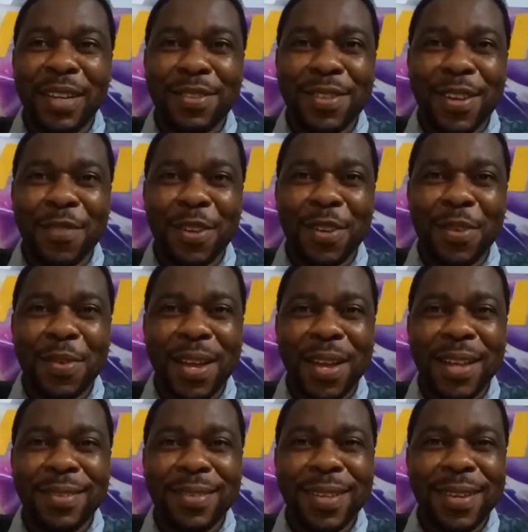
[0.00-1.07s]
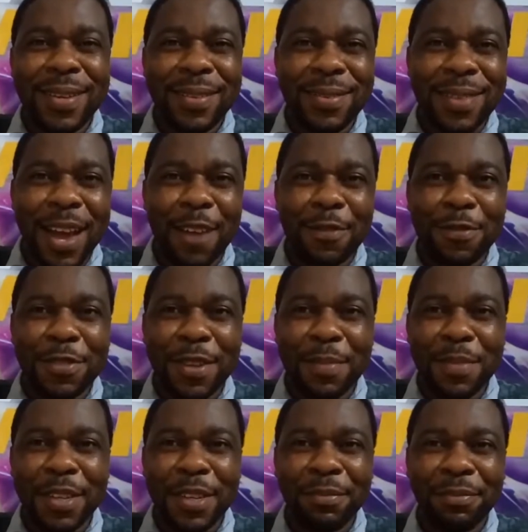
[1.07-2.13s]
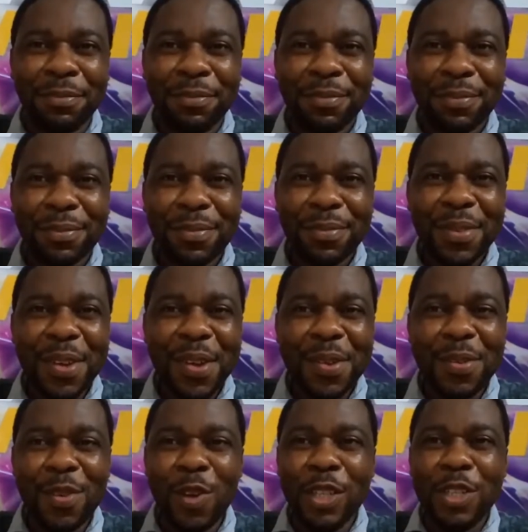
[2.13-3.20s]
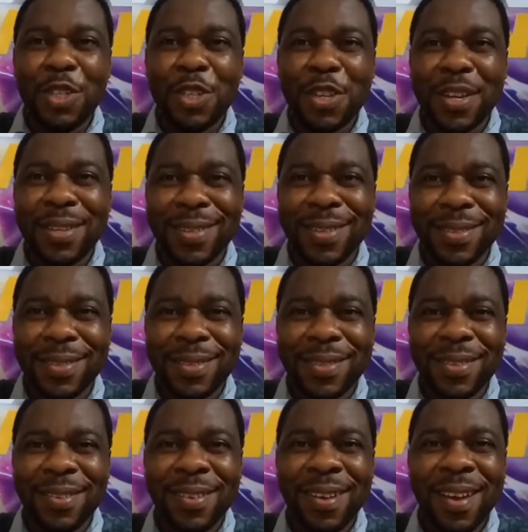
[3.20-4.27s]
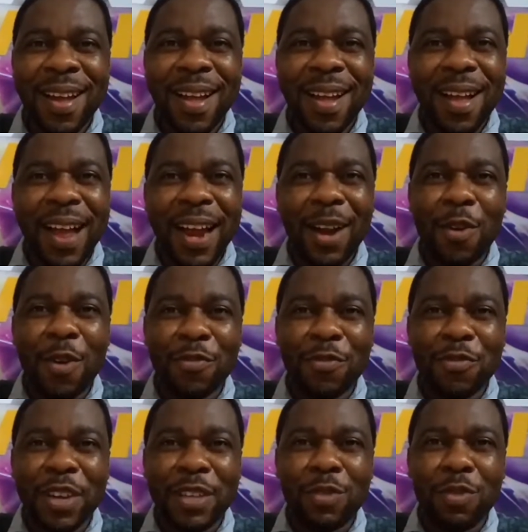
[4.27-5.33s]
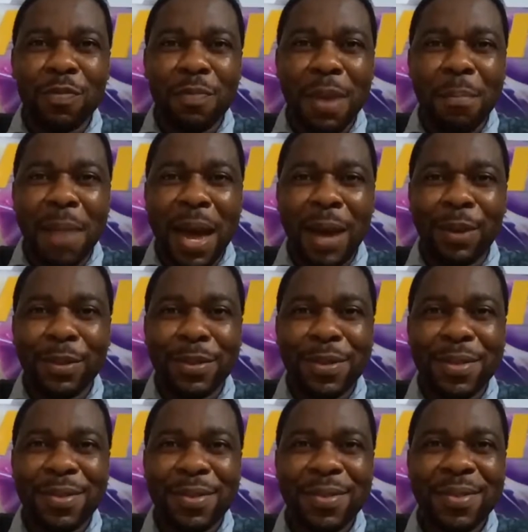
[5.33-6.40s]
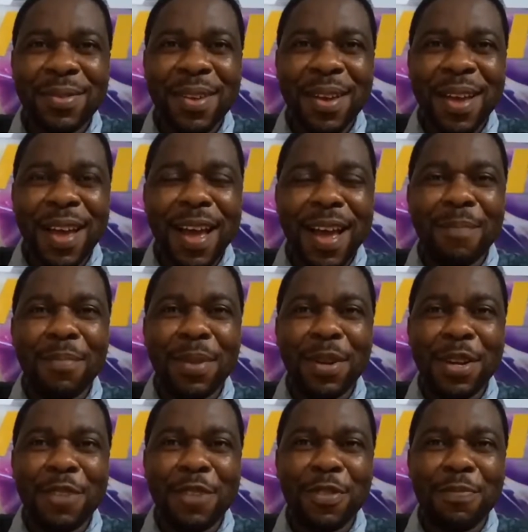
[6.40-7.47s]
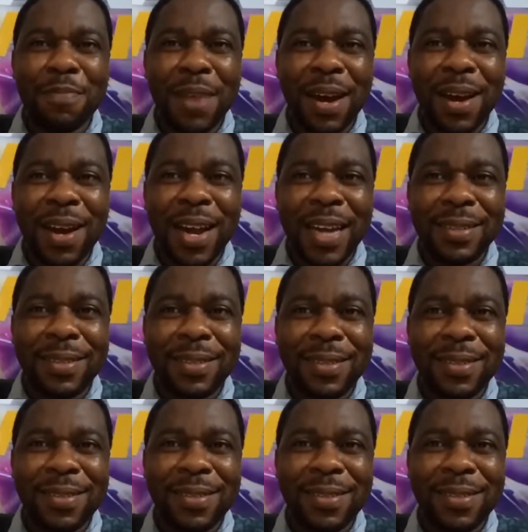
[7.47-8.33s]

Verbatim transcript: and Savior, you can say this after me. Lord Jesus, I confess with my mouth, I believe in my heart